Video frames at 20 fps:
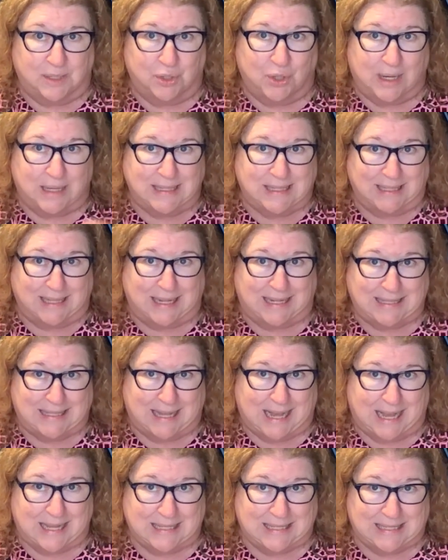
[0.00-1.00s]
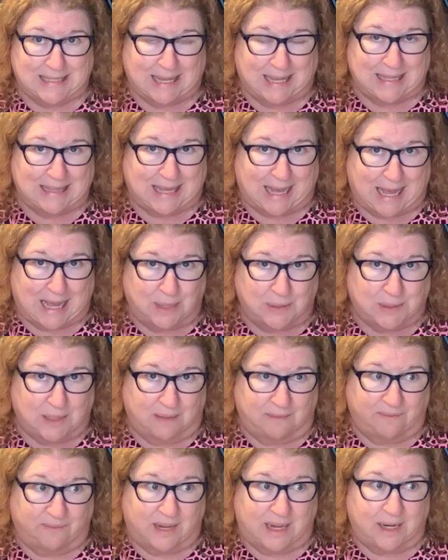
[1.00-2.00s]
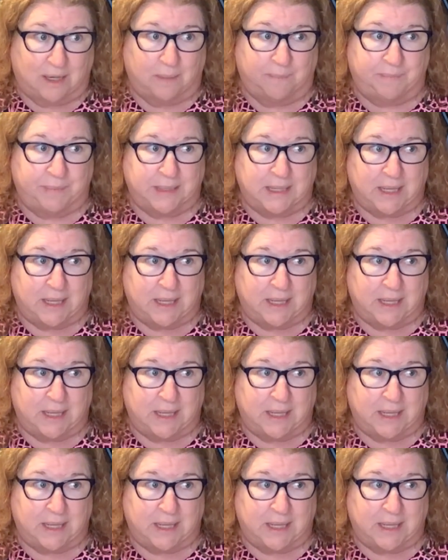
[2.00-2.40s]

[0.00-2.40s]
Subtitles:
tries to light the house on fire,